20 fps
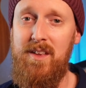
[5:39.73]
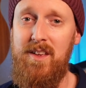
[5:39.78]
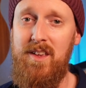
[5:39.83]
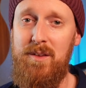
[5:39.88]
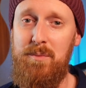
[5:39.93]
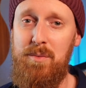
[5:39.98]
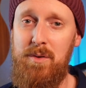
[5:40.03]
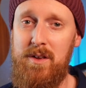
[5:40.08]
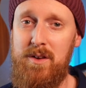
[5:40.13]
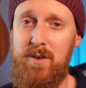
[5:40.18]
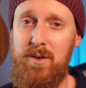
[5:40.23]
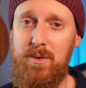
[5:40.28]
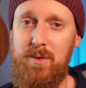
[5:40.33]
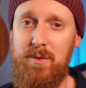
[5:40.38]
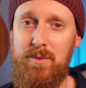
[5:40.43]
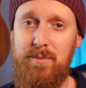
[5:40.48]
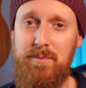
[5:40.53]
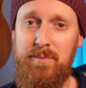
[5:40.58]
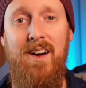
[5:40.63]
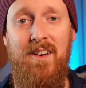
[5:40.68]
It's pretty
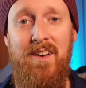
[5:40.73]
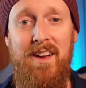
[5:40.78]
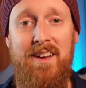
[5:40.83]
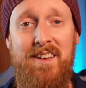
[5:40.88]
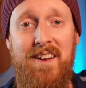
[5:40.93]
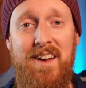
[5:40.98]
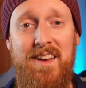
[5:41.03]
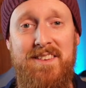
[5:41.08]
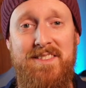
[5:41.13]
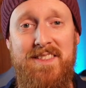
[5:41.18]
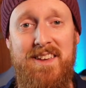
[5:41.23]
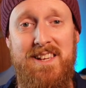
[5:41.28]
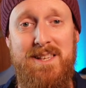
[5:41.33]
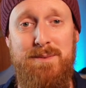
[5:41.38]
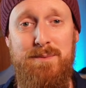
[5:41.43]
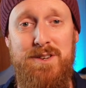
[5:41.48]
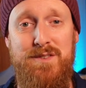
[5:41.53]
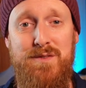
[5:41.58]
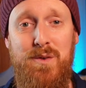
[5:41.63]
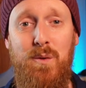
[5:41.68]
cool. Alright guys, thanks
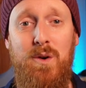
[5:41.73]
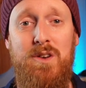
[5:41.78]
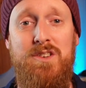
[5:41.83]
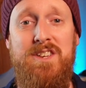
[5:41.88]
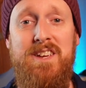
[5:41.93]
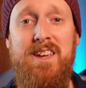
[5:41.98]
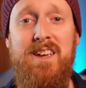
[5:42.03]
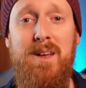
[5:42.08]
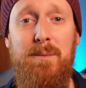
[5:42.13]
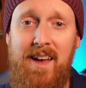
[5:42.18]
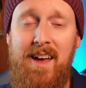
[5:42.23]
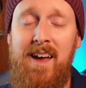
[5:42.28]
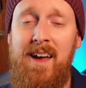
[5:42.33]
so much for watching,